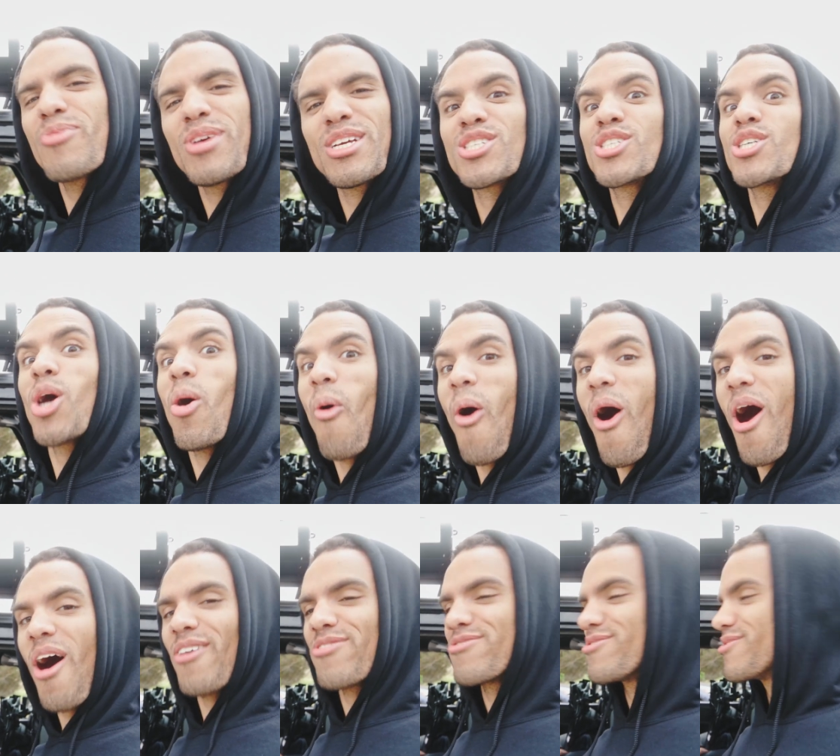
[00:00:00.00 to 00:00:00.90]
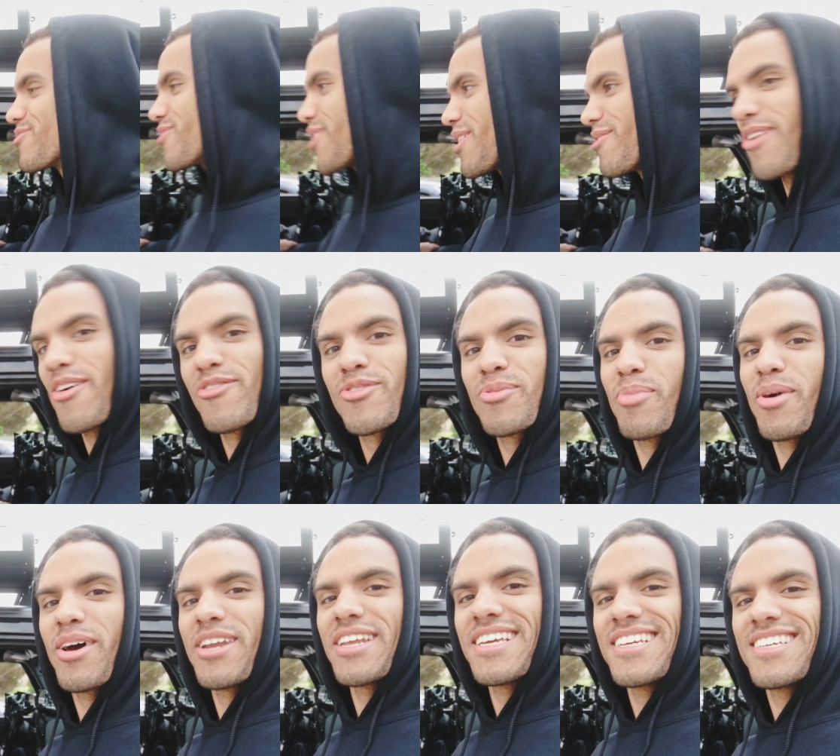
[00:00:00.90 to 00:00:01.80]
we can show off in front of
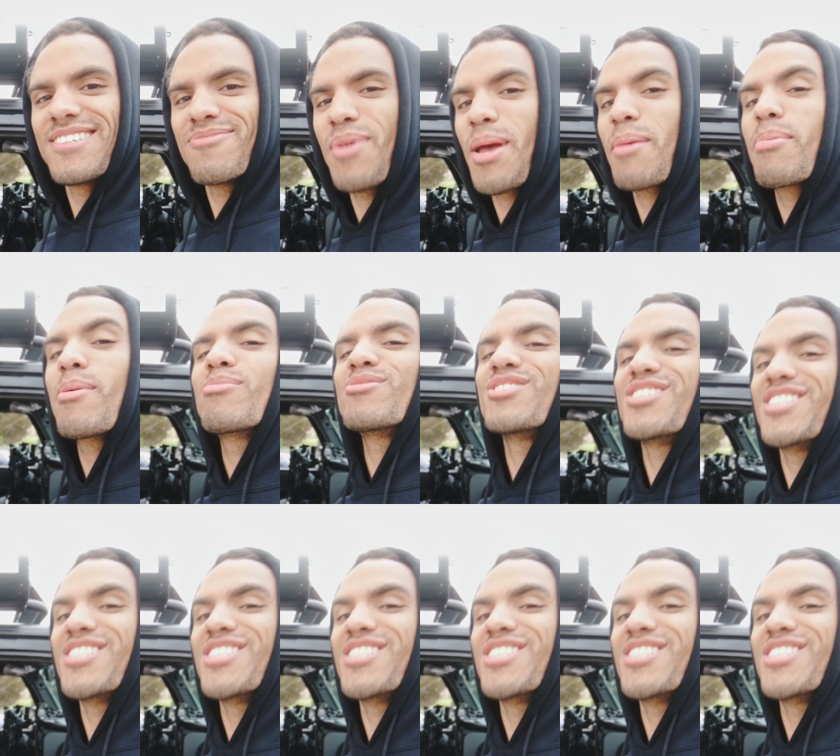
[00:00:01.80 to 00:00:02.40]
everybody, make people